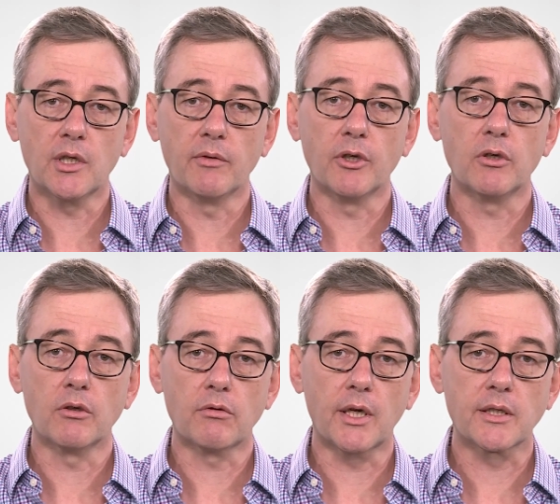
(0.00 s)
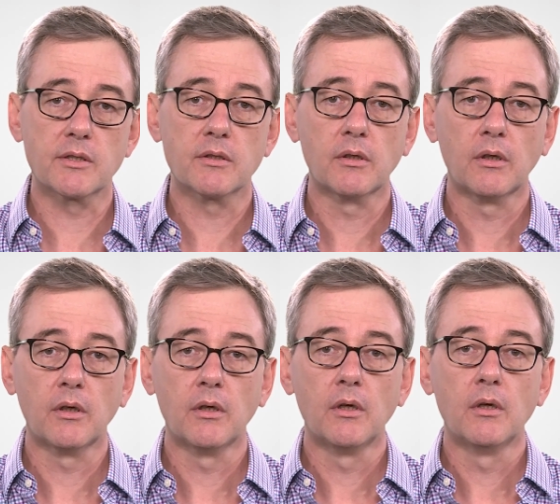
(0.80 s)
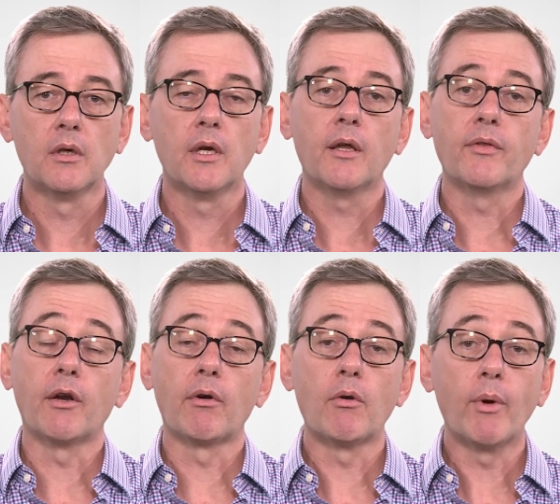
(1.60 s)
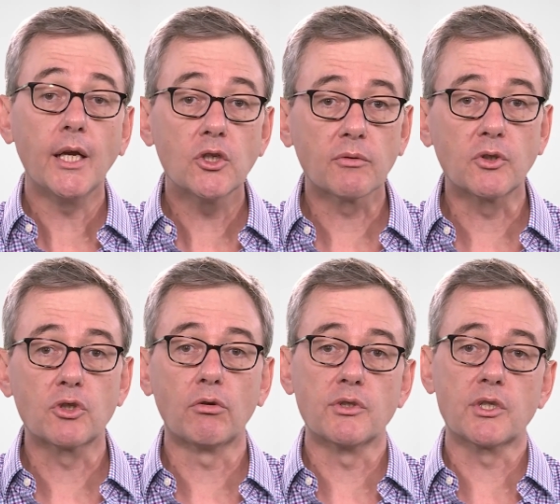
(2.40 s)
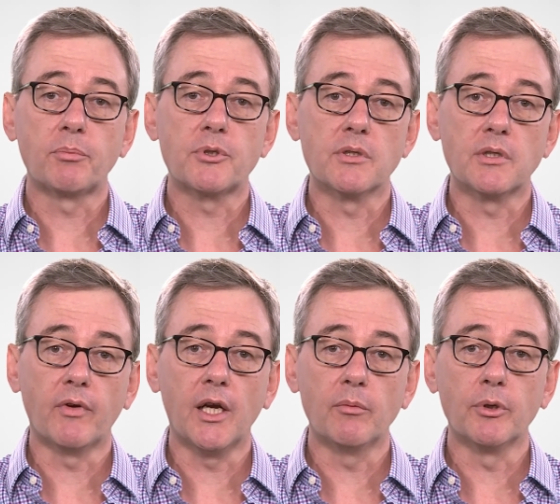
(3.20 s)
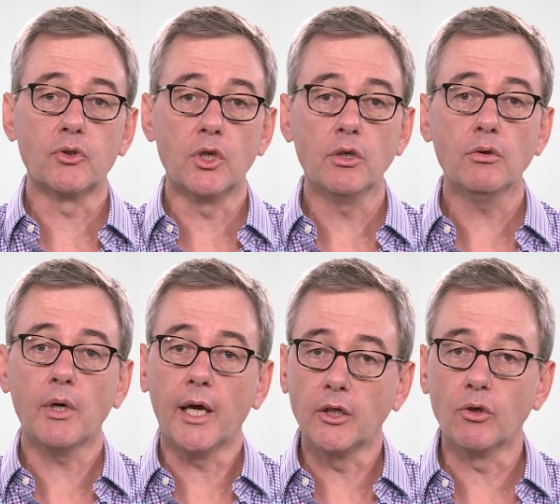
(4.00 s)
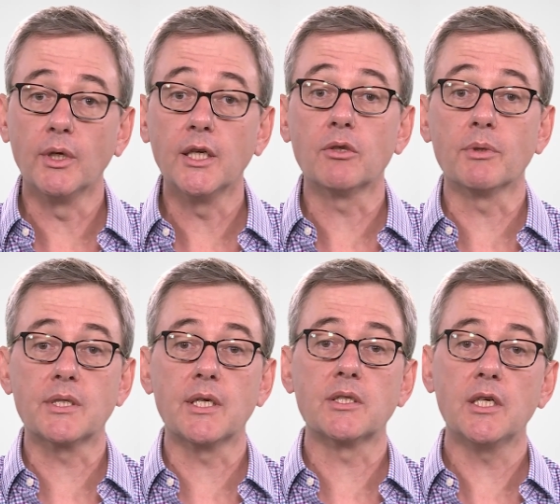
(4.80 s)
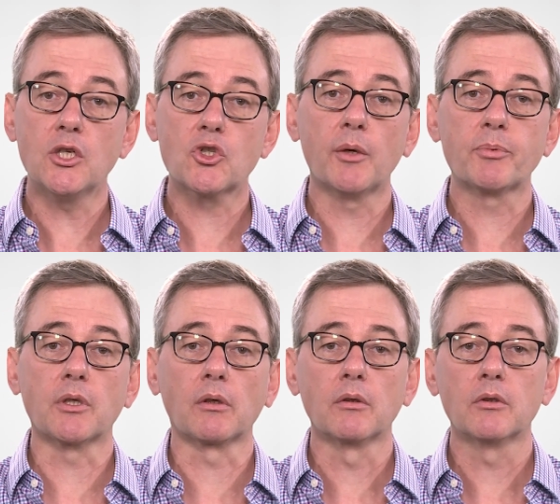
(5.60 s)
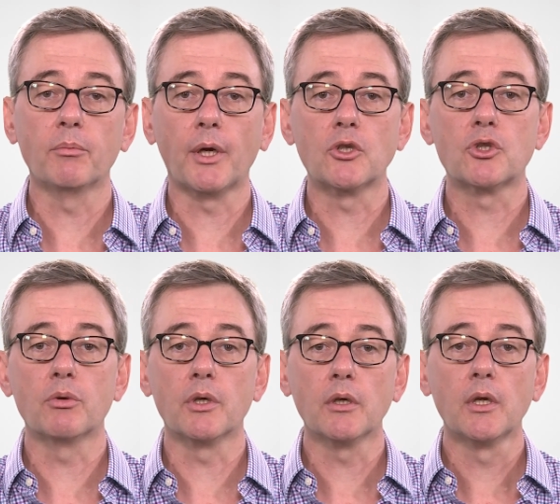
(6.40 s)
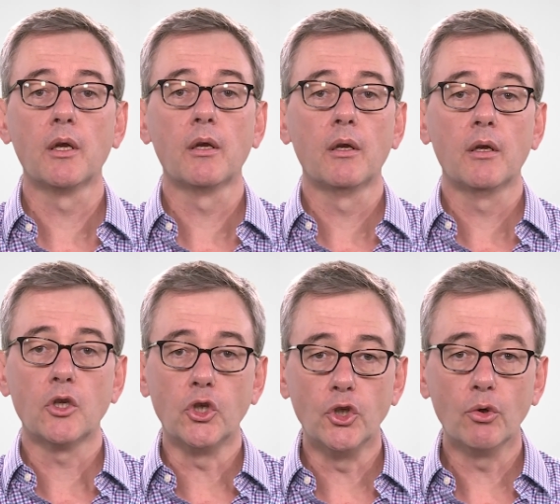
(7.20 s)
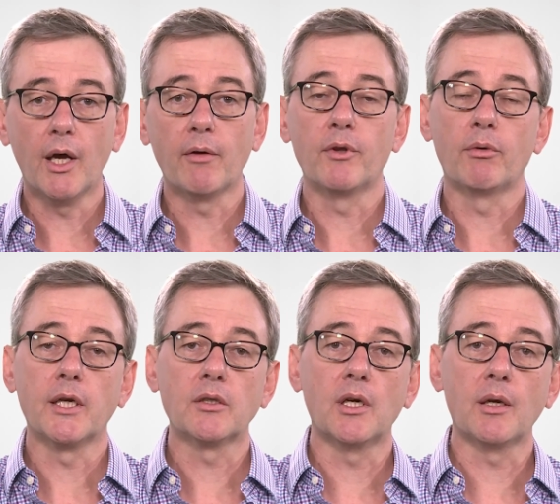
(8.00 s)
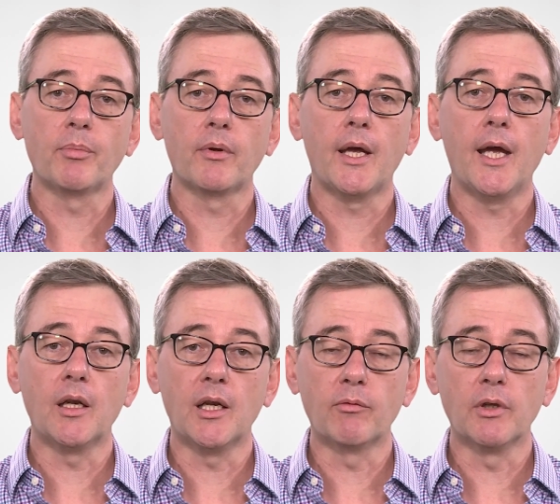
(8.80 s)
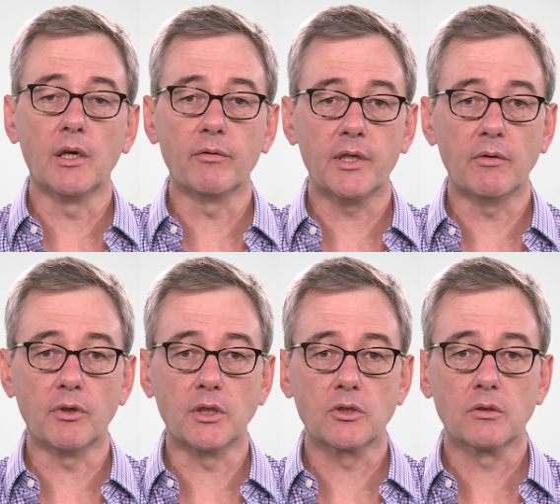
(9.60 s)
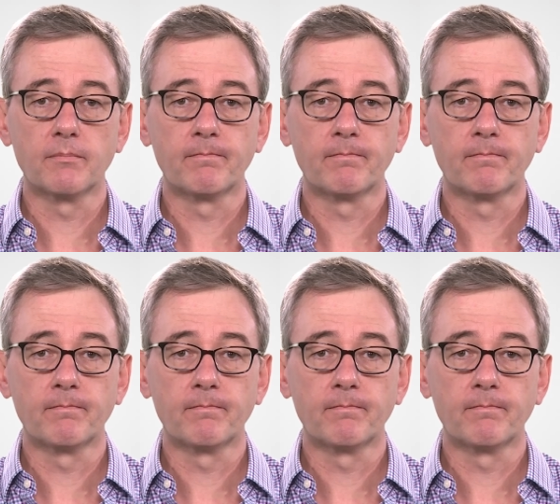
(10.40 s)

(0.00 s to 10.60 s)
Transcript: cover contracts. There are a range of insurance options available to you, and you need to assess each option to make sure you have the right type and level of coverage.